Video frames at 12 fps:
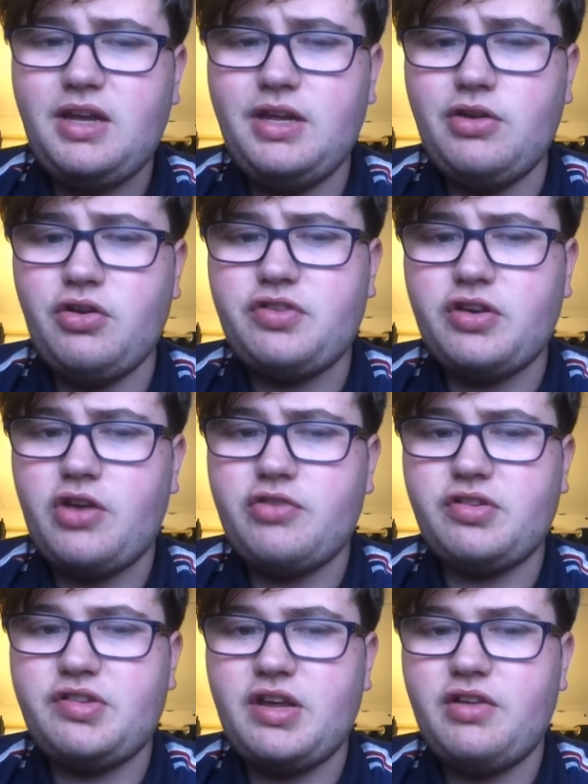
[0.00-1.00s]
he also goes
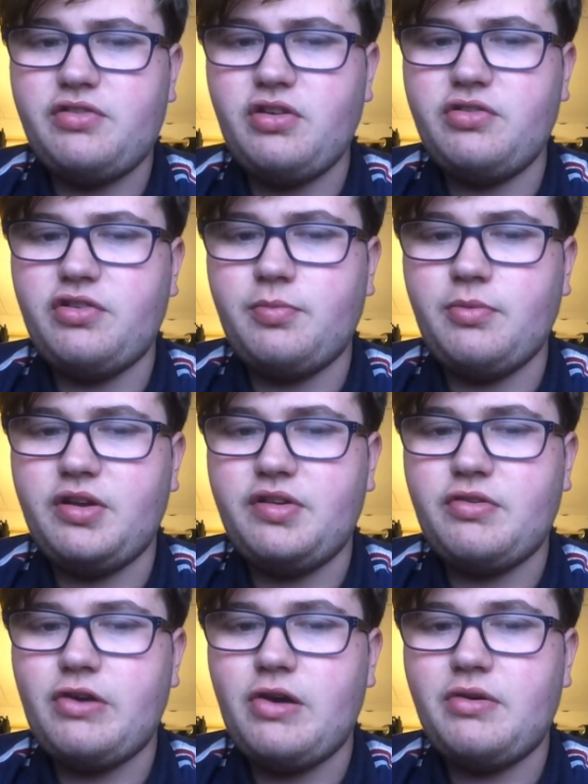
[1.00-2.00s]
on to say it's not just
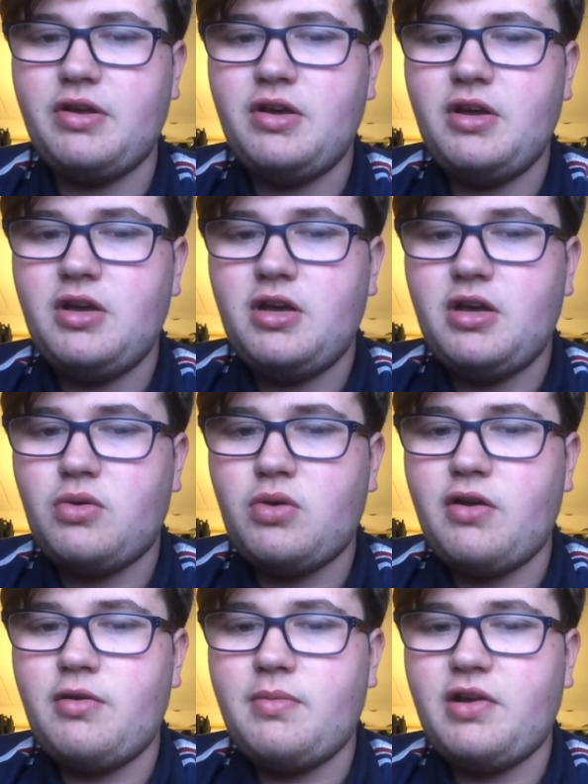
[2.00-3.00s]
monies around
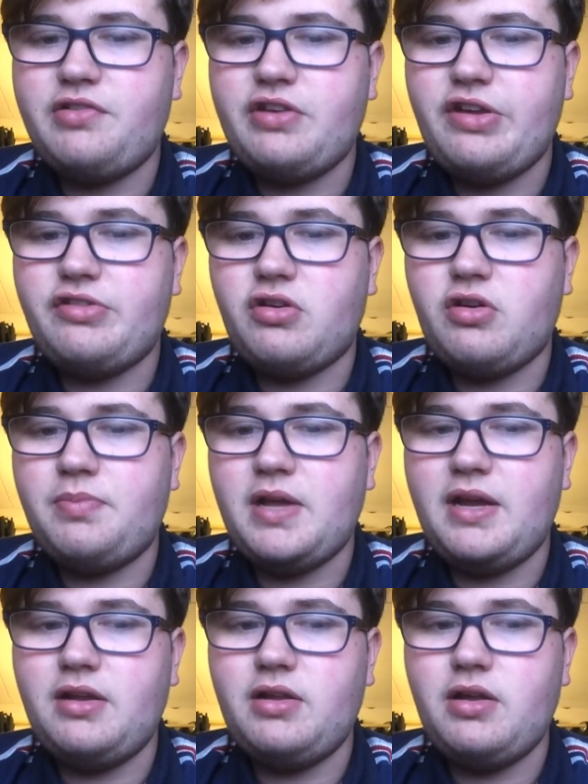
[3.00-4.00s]
acquiring my share stock or
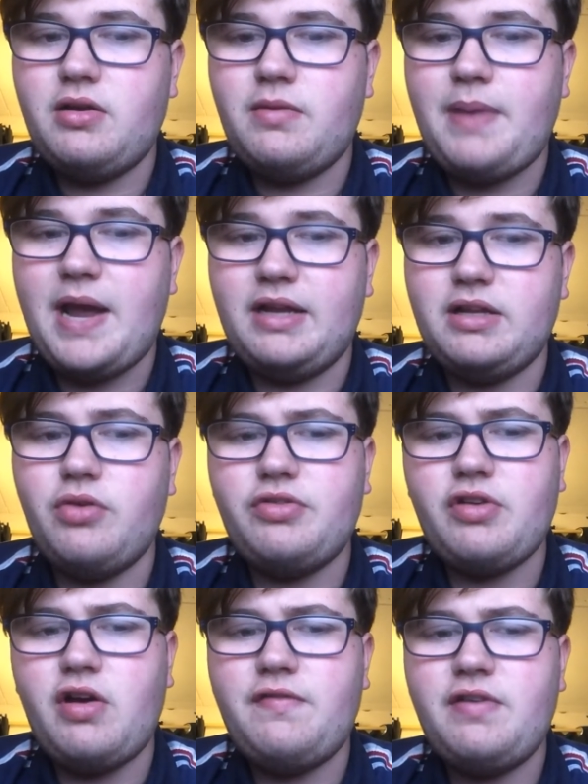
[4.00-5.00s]
paying, uh, paying
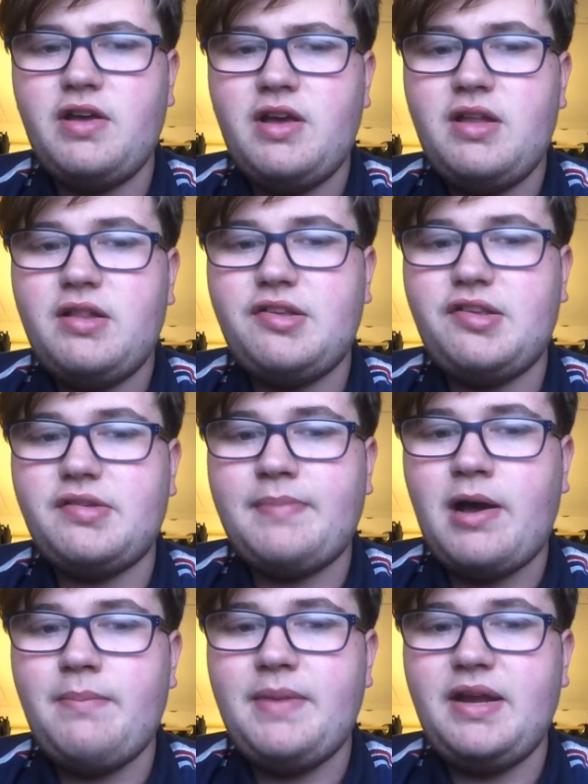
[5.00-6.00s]
loans off. This is
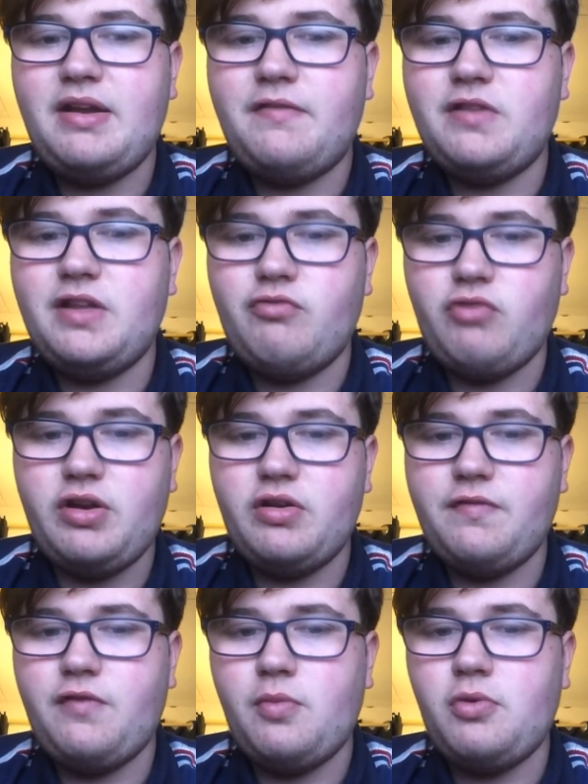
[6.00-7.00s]
about meaningfully running
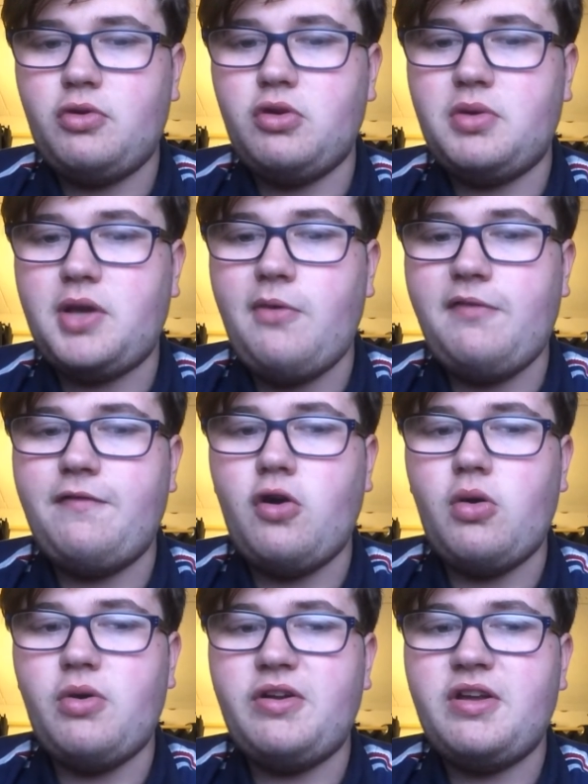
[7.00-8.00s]
the football club going
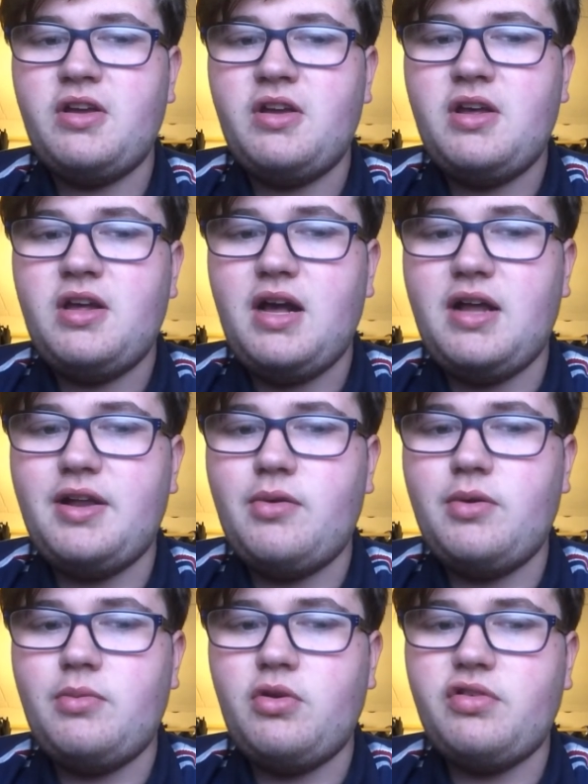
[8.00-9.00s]
forward and
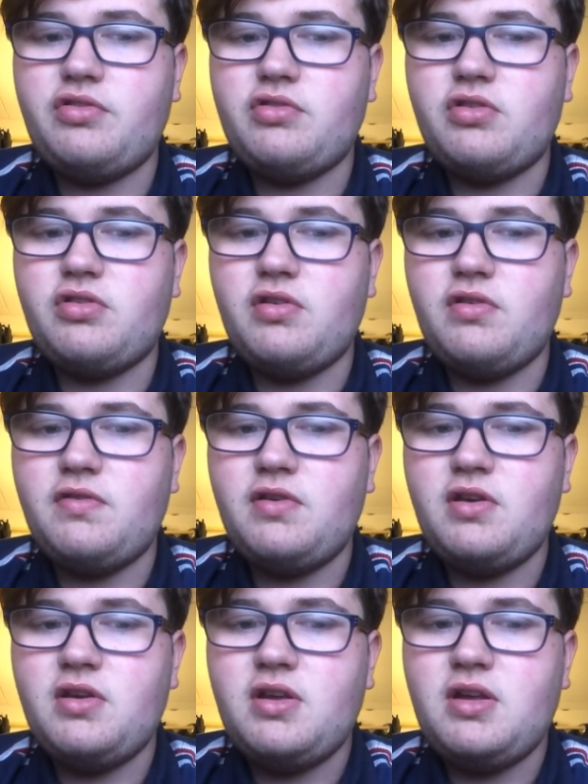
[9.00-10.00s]
knowing what sort of
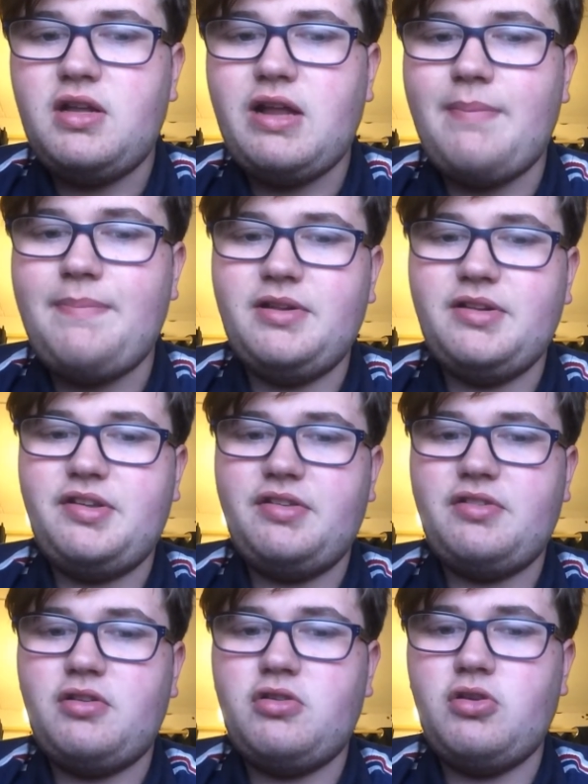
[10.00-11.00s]

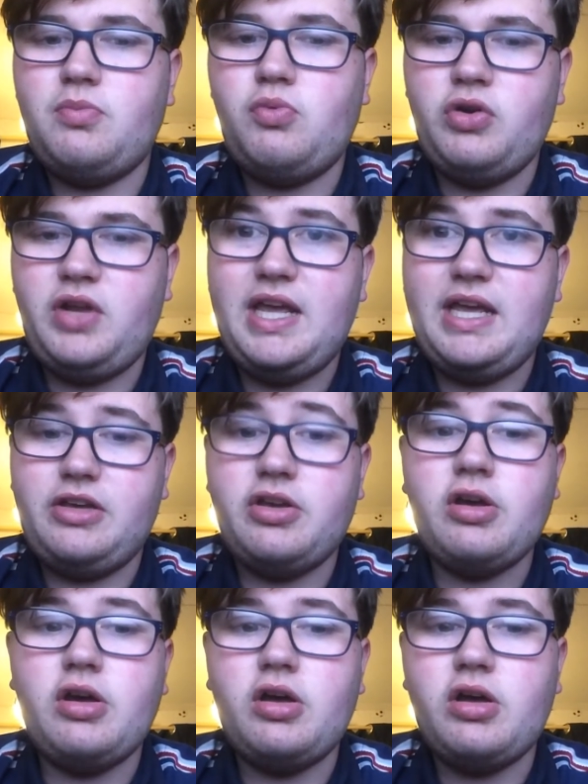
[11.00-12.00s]
liabilities the club would
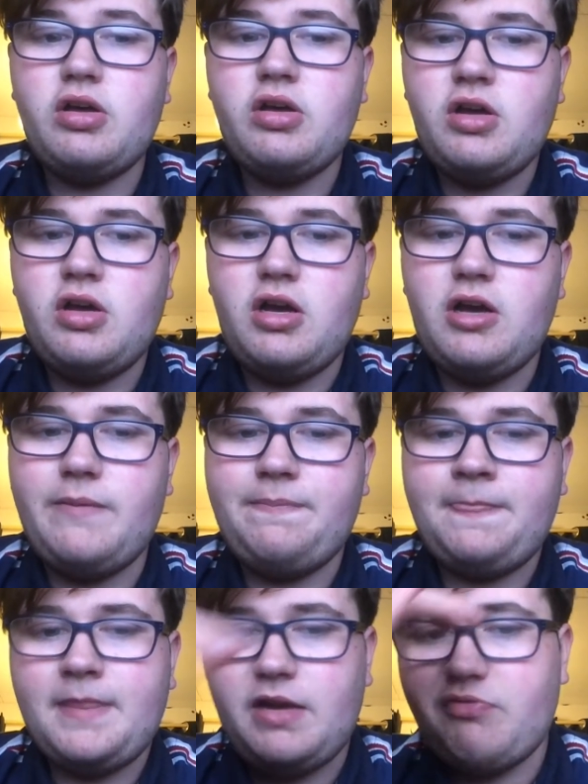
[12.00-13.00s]
incur. Um,
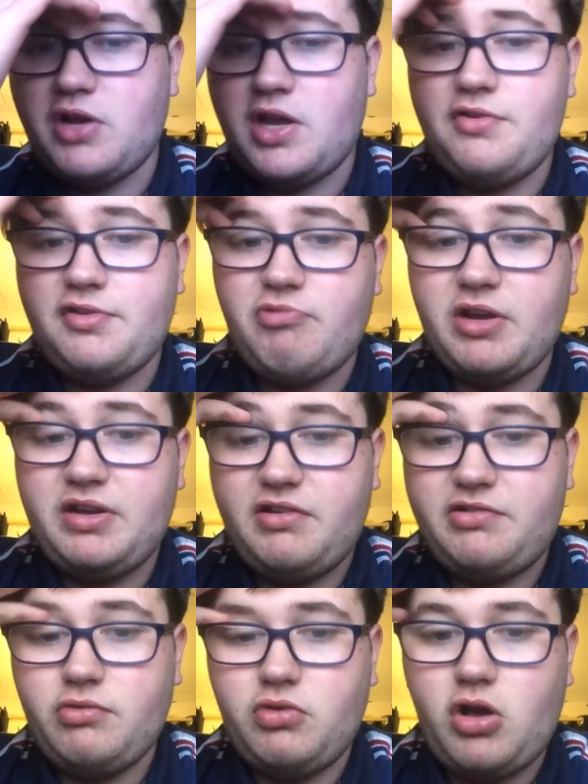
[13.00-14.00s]
if we're going to bring
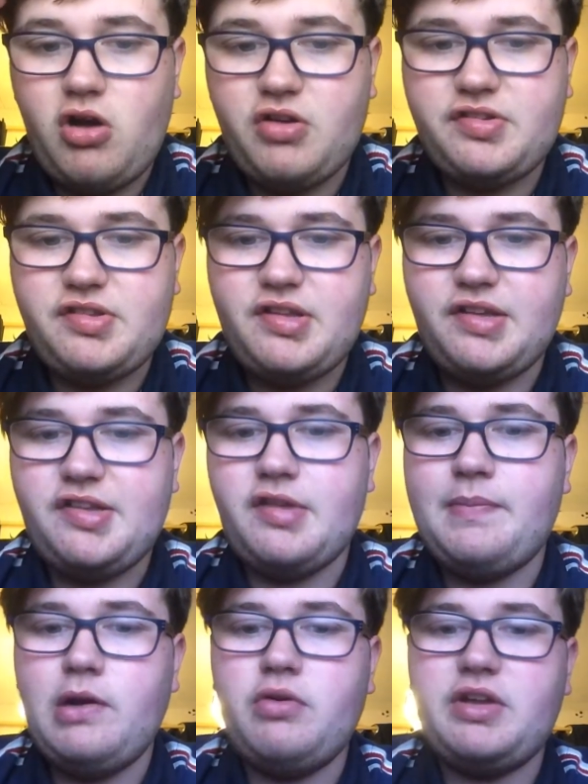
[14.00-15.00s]
additional costs into the
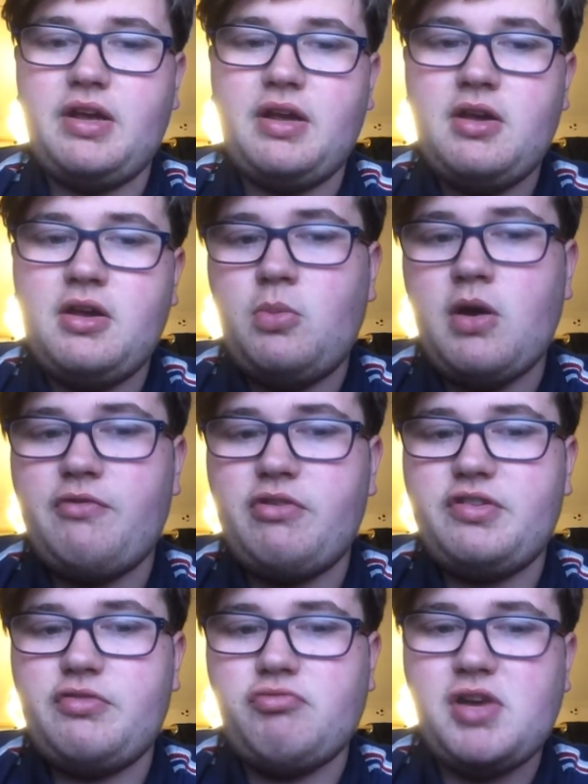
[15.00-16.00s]
building, whether
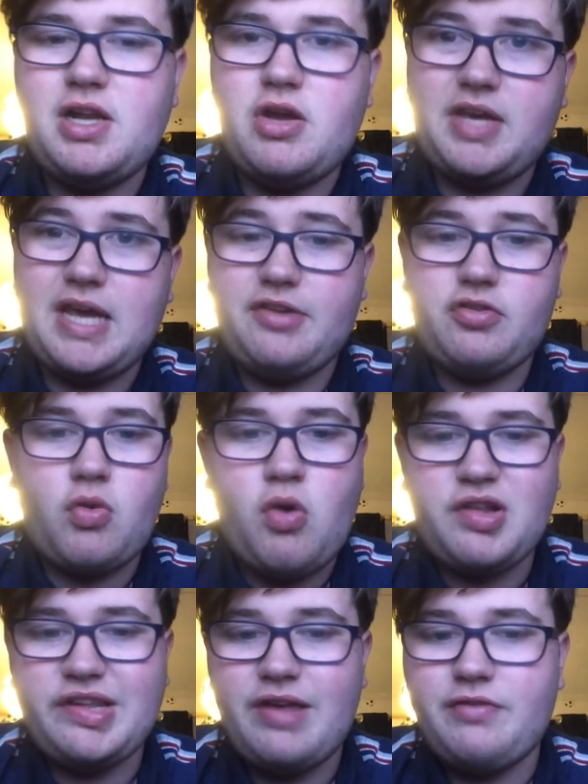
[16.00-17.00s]
it's to relocate or
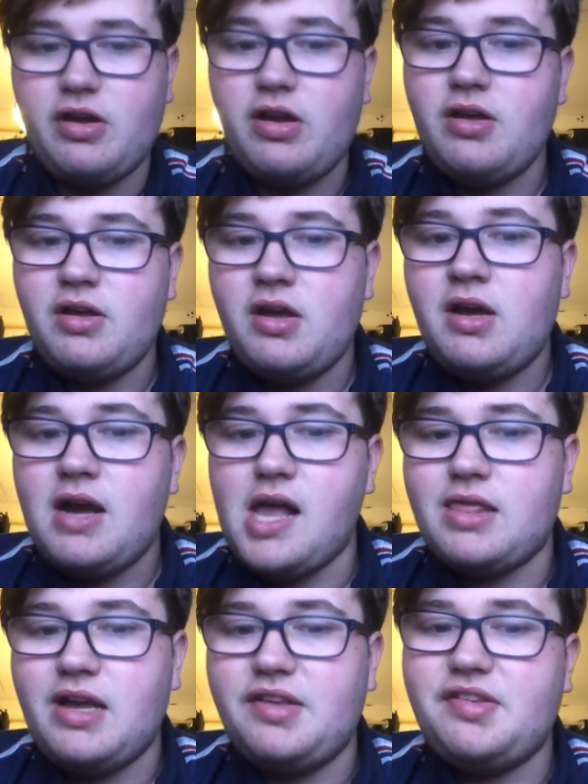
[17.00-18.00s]
whatever,
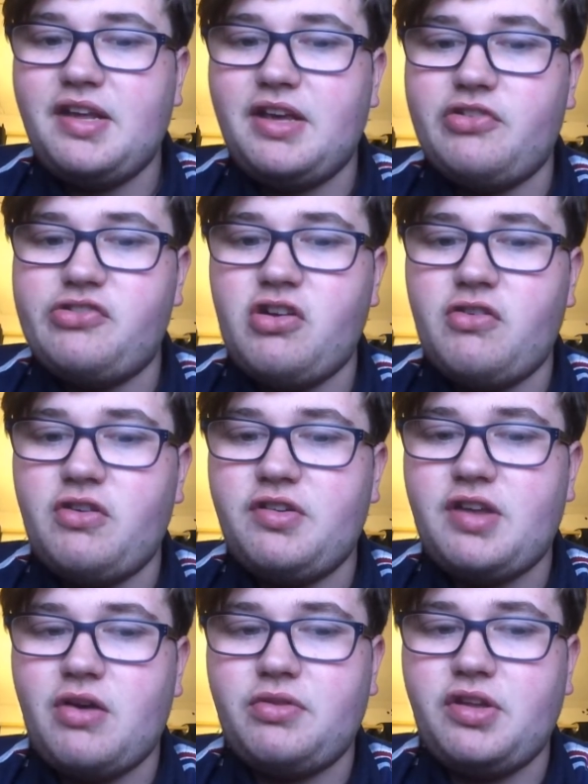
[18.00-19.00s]
I'd like to seek
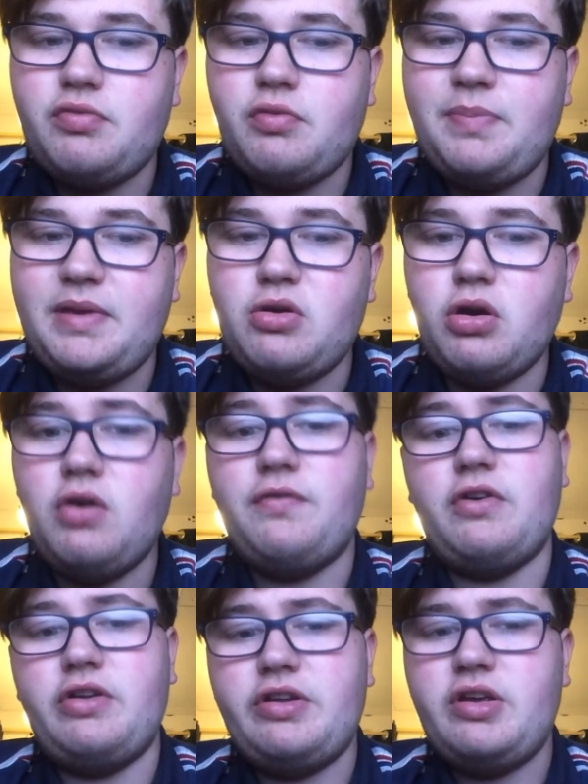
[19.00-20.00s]
assurance how this will be
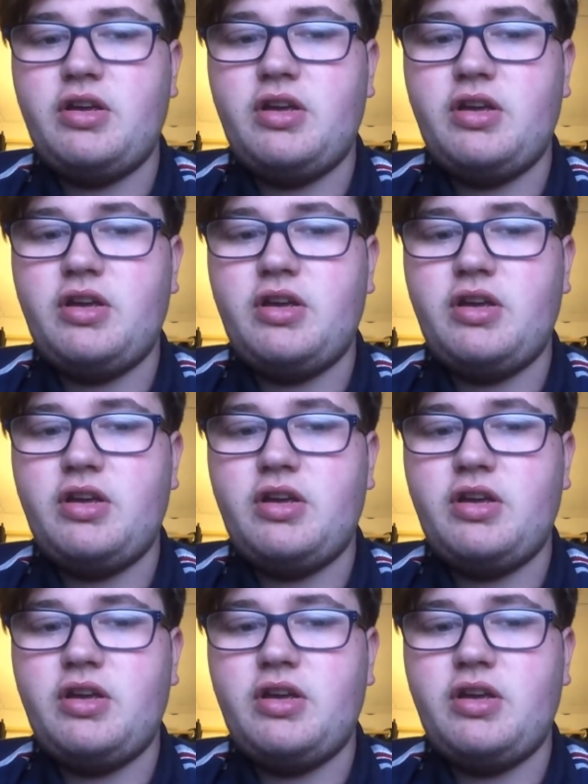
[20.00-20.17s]
covered.